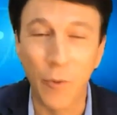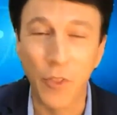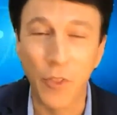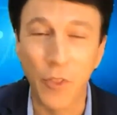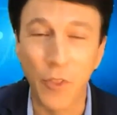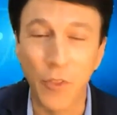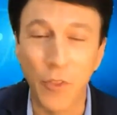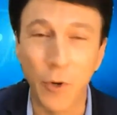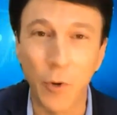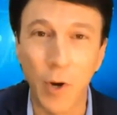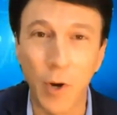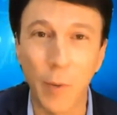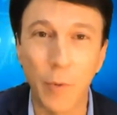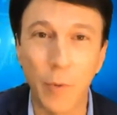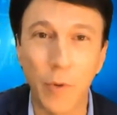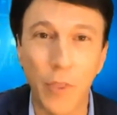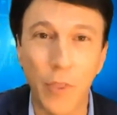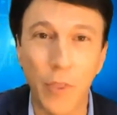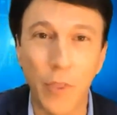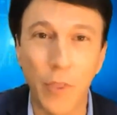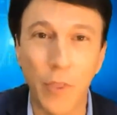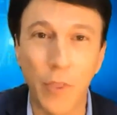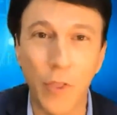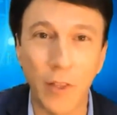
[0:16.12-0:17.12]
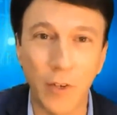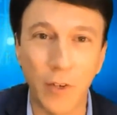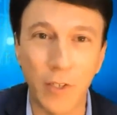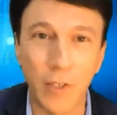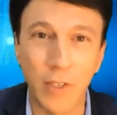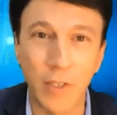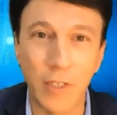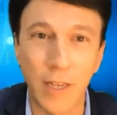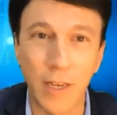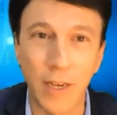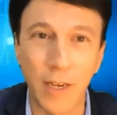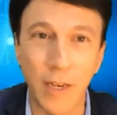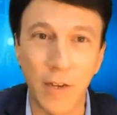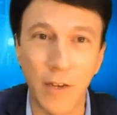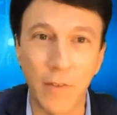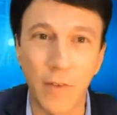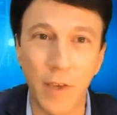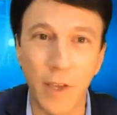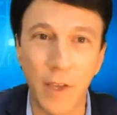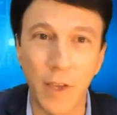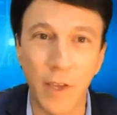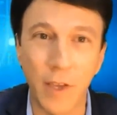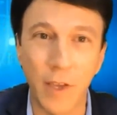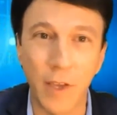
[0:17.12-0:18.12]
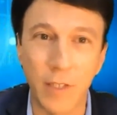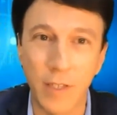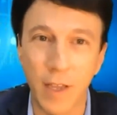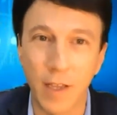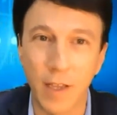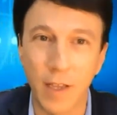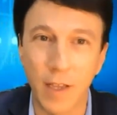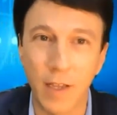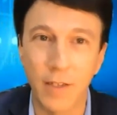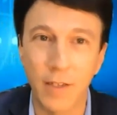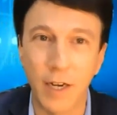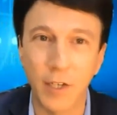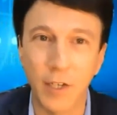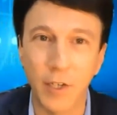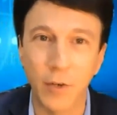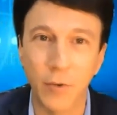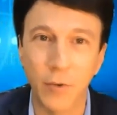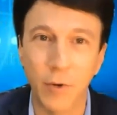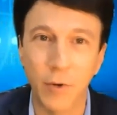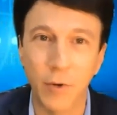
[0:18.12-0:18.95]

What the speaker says: with two incredible thought leaders and innovators, Dr.